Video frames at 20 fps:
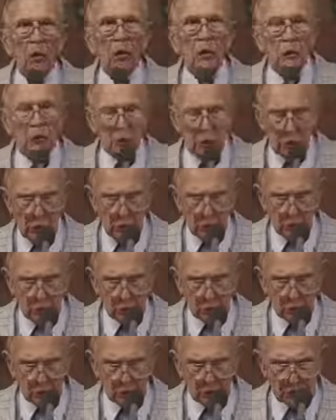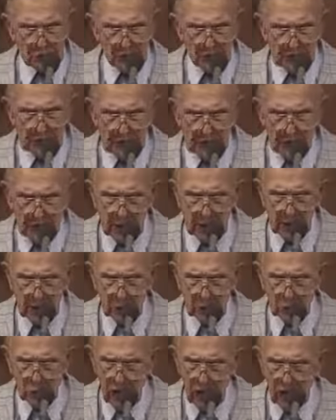you, you sit in
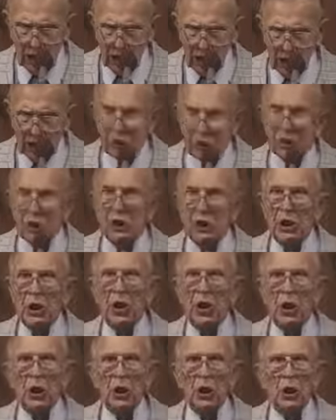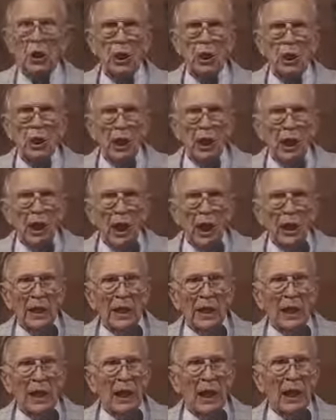a rocking chair
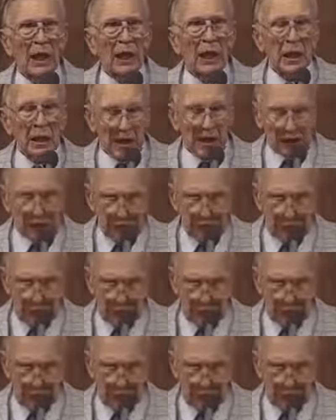and can't get it